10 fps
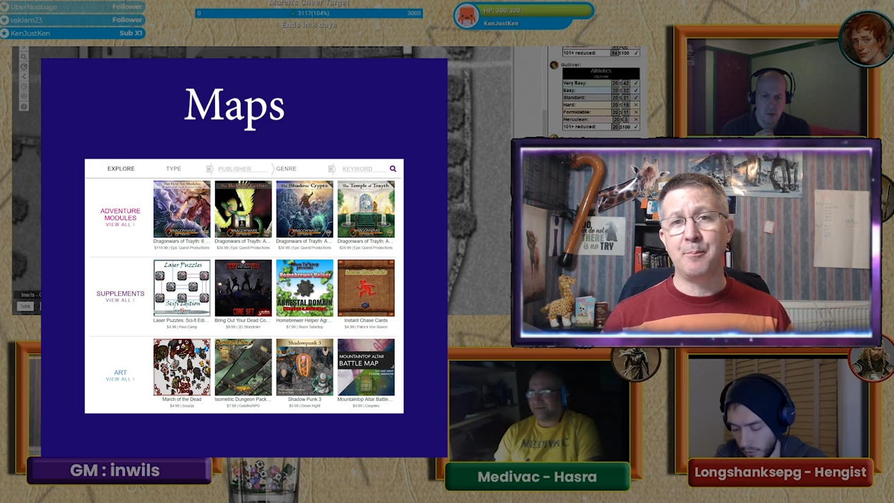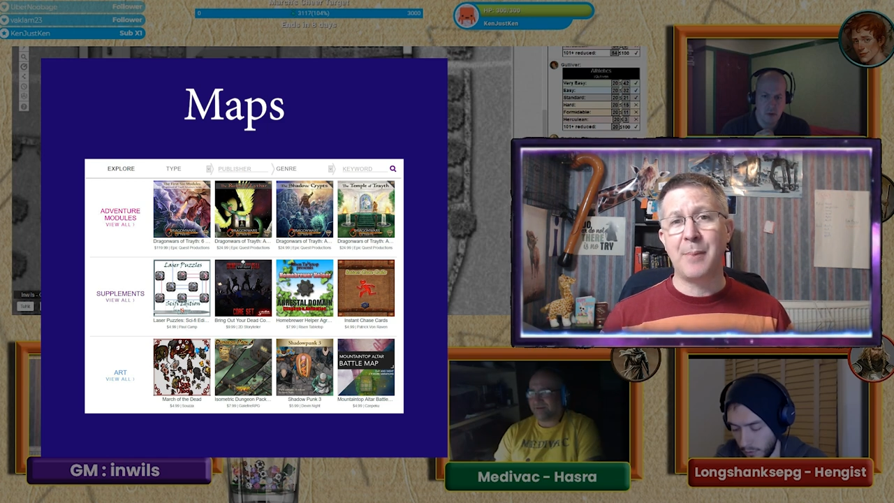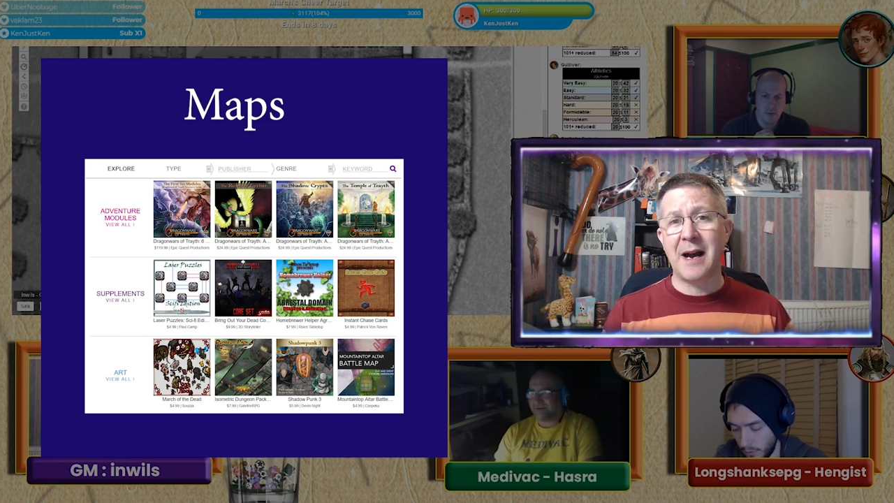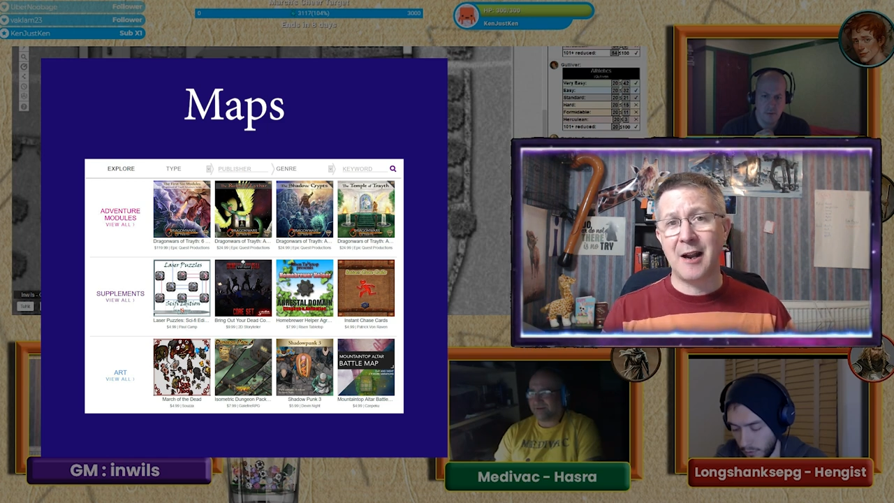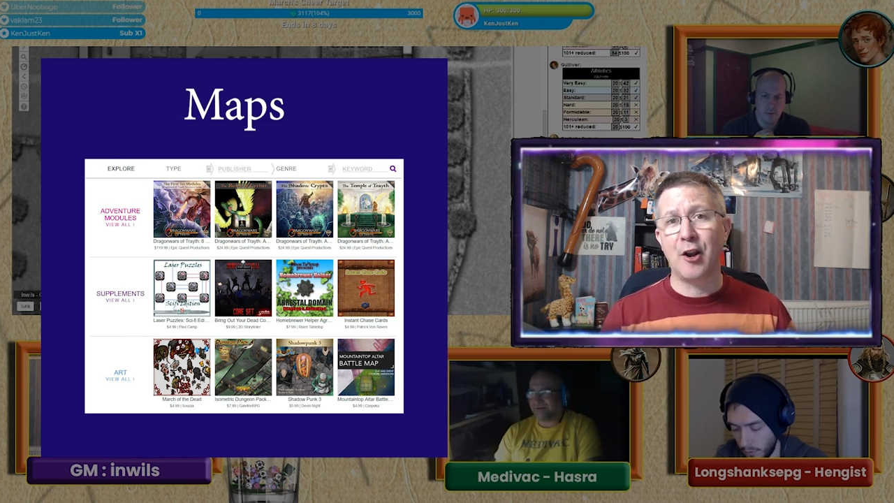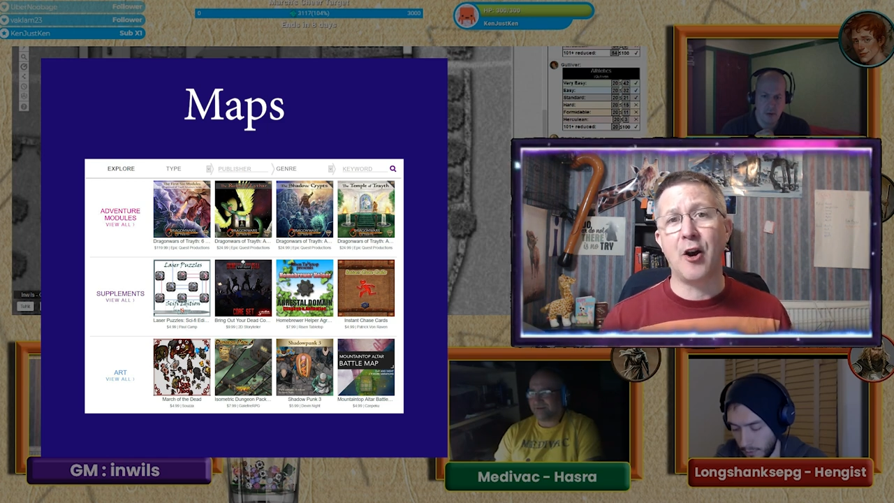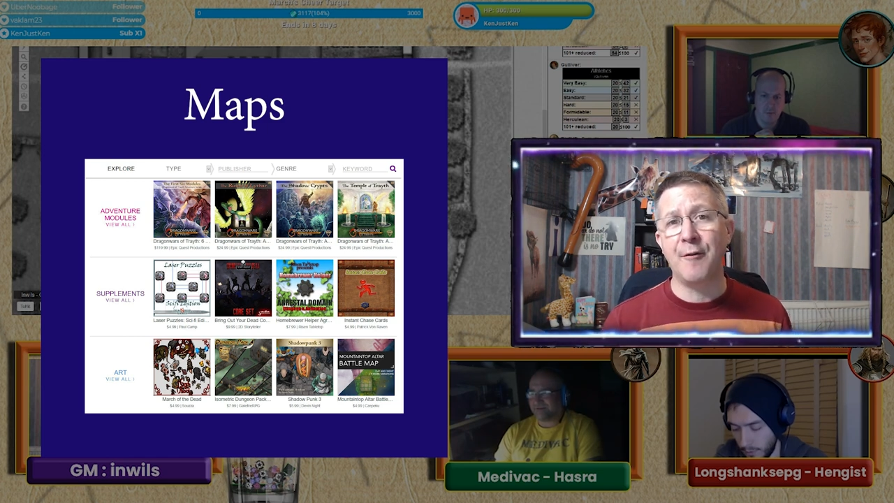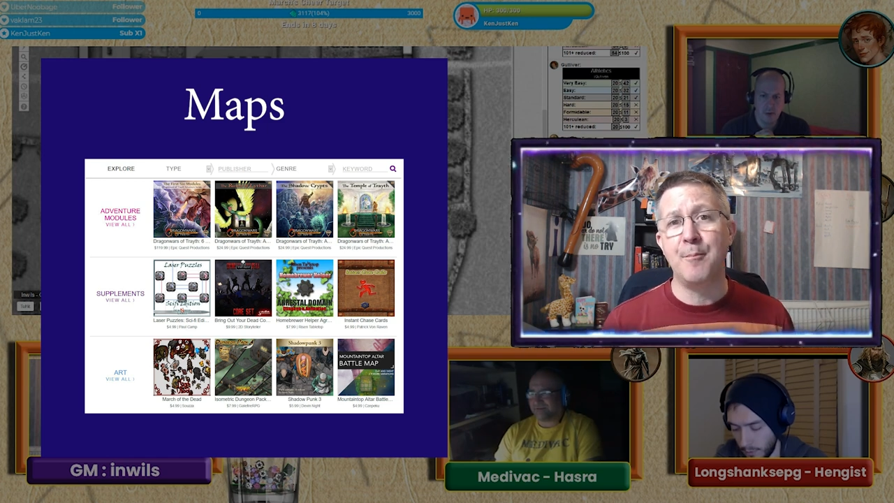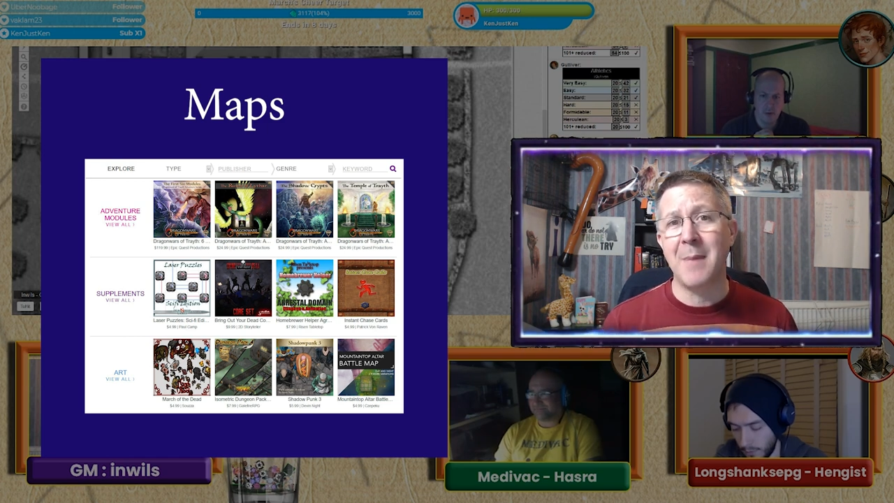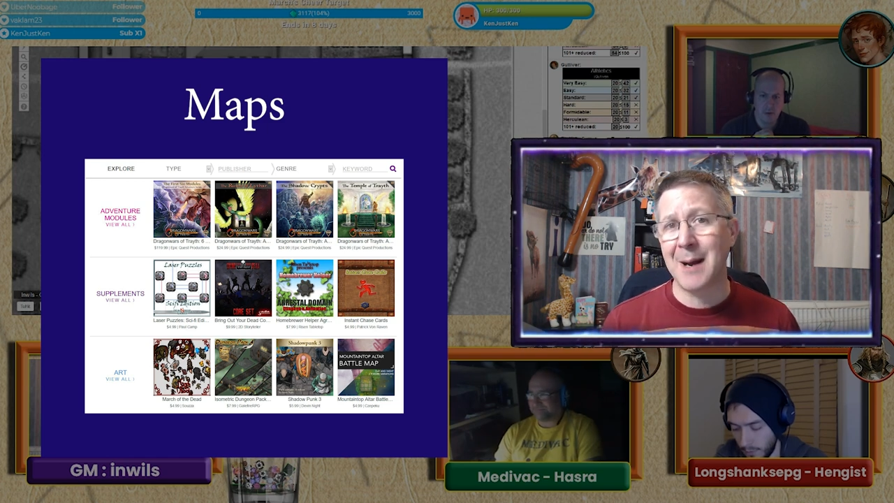buy a lot
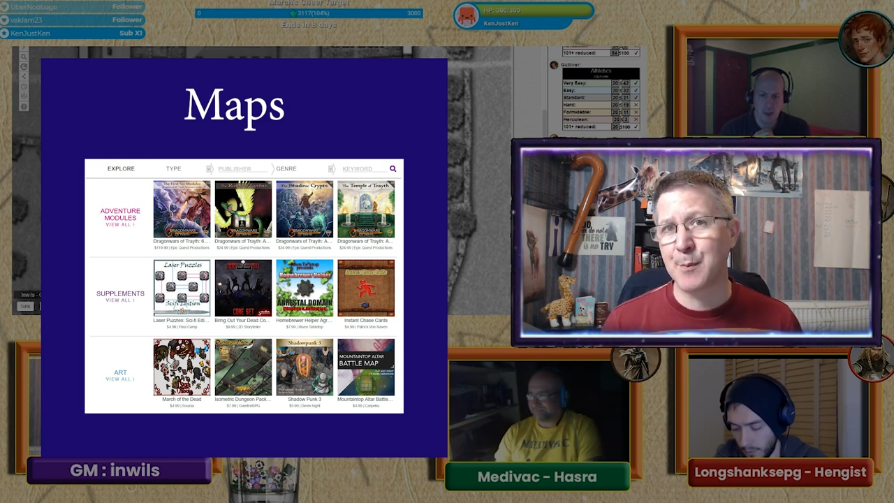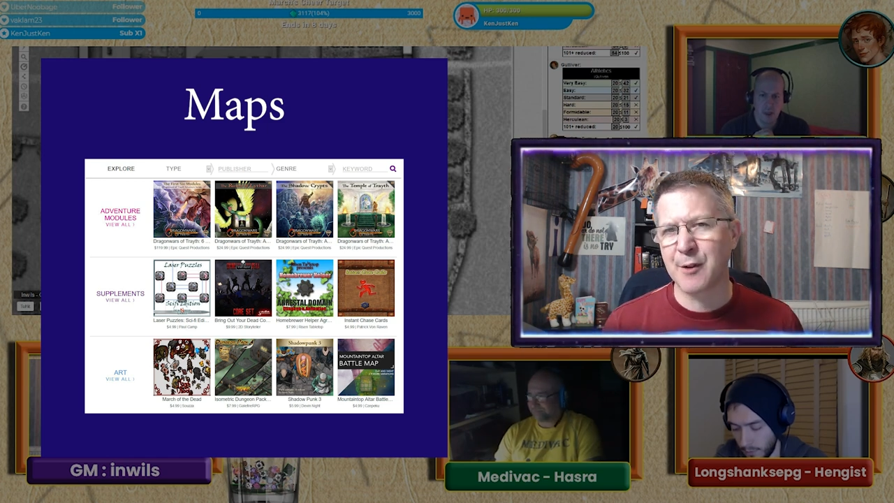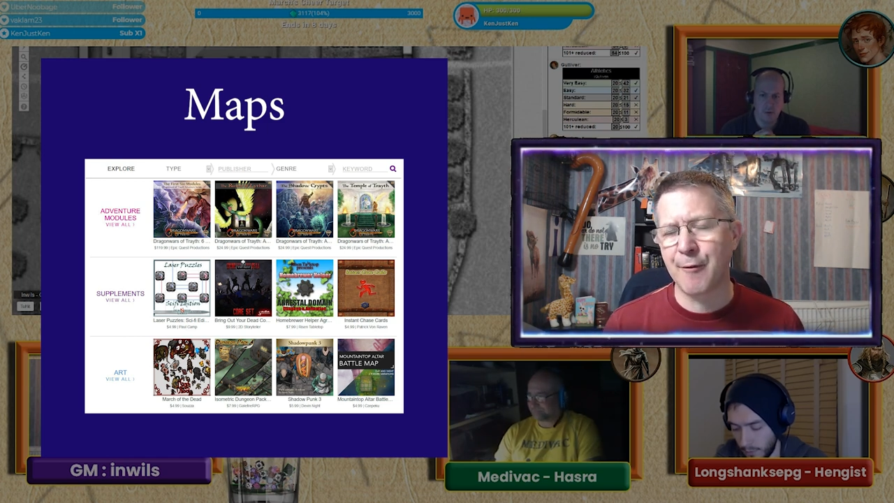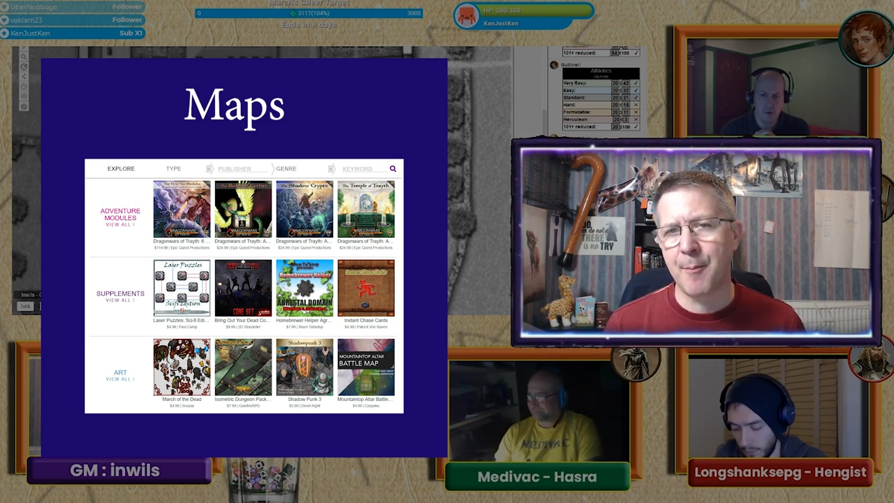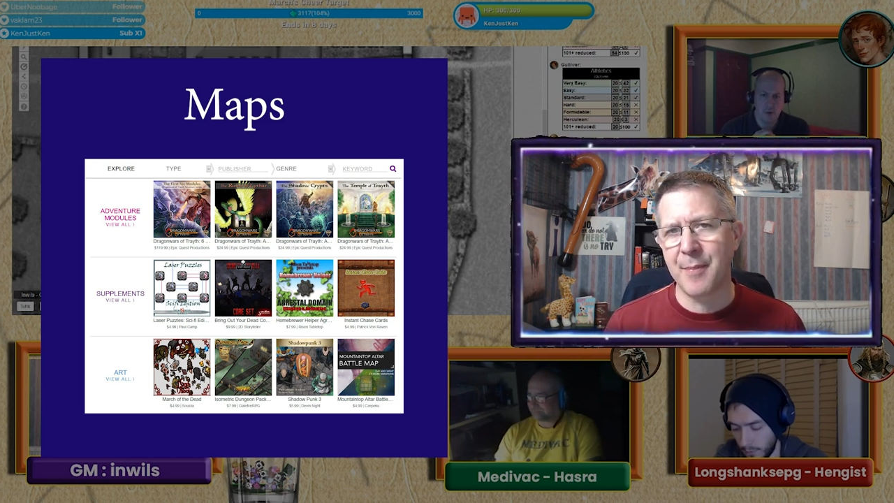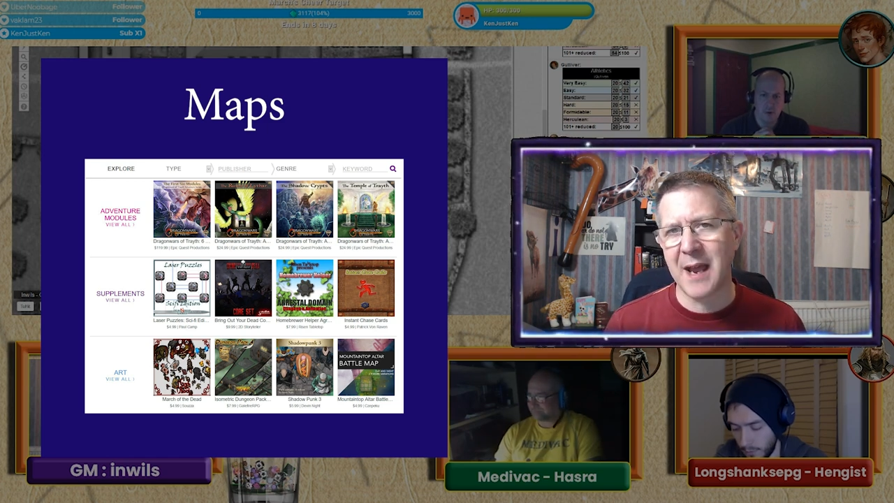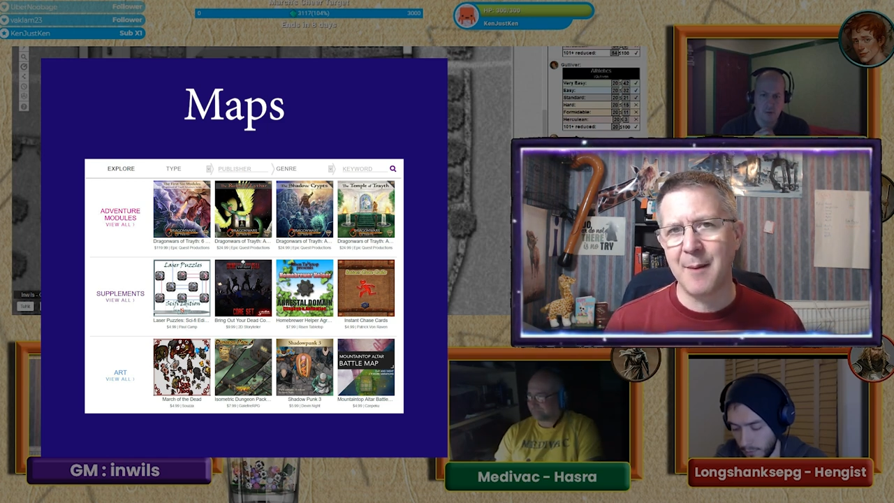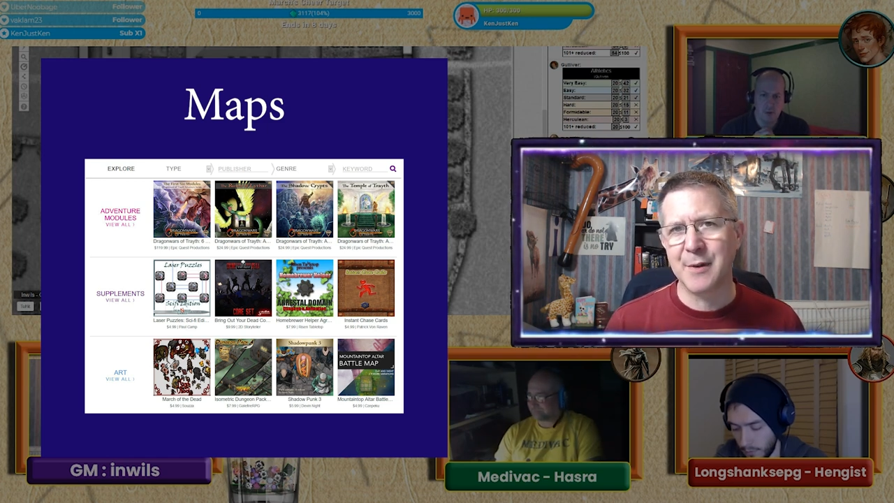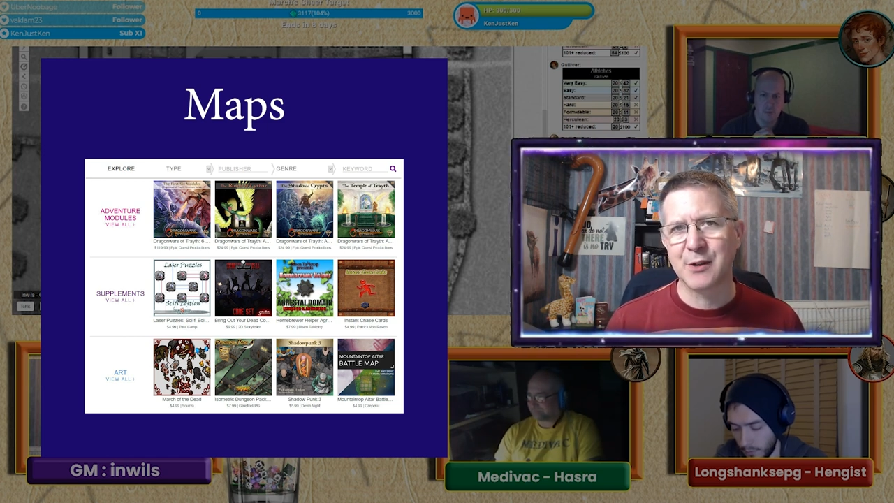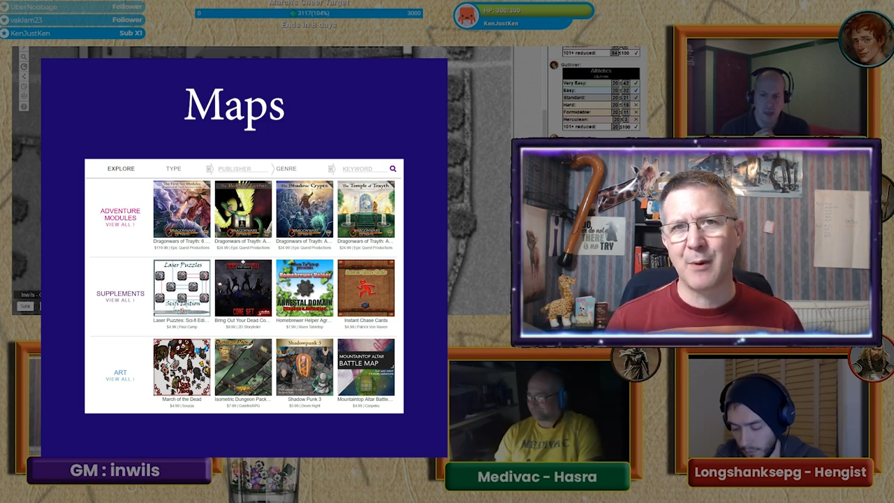of maps from
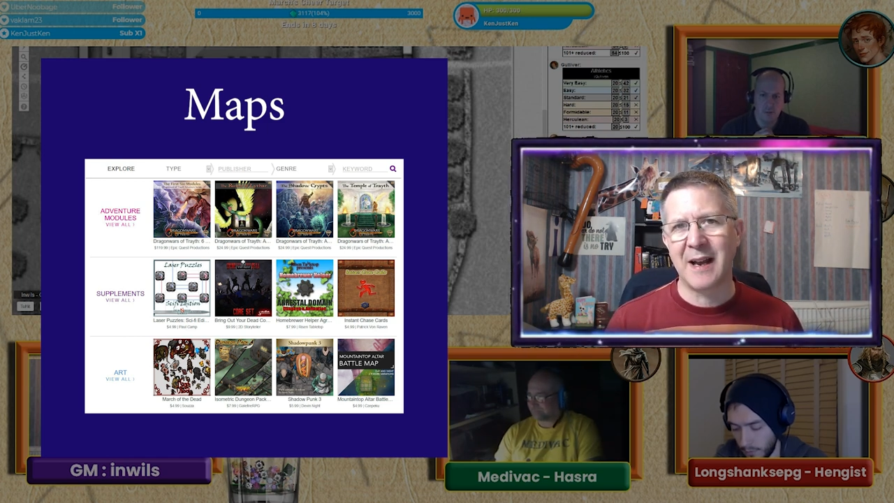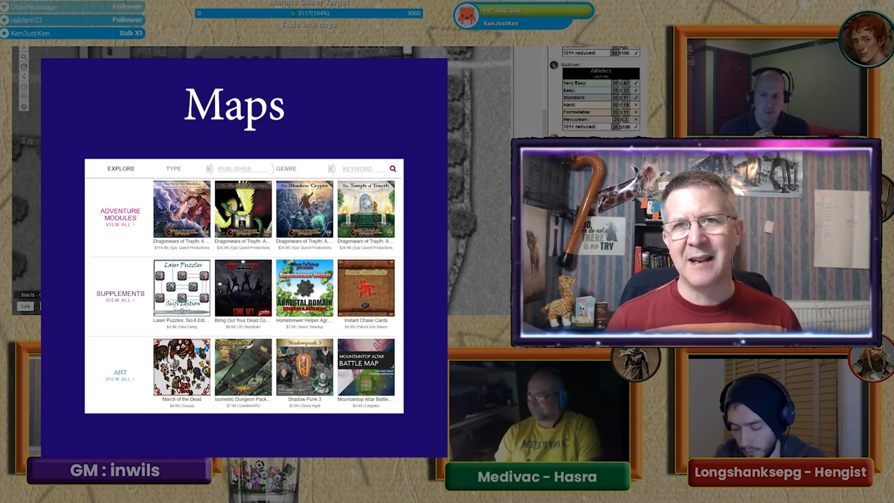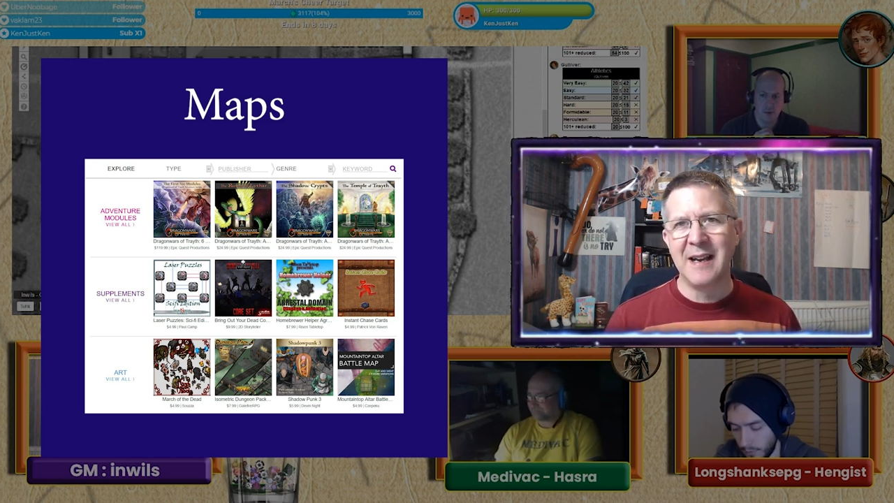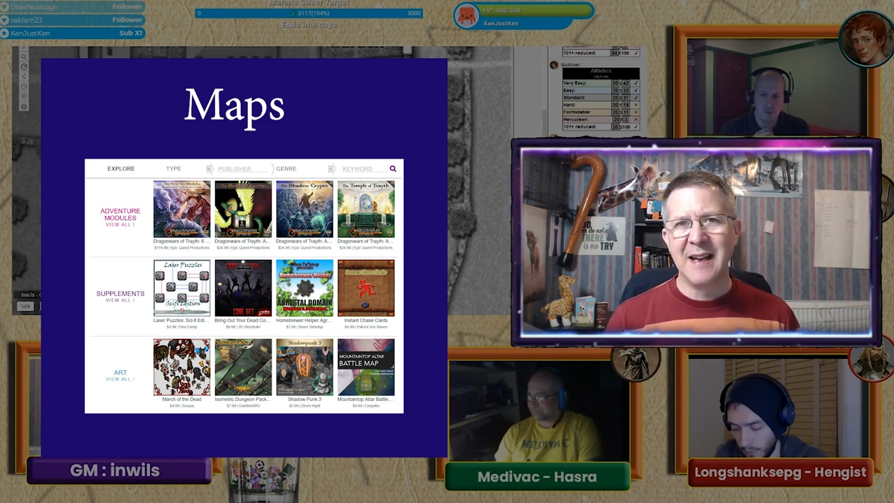them as well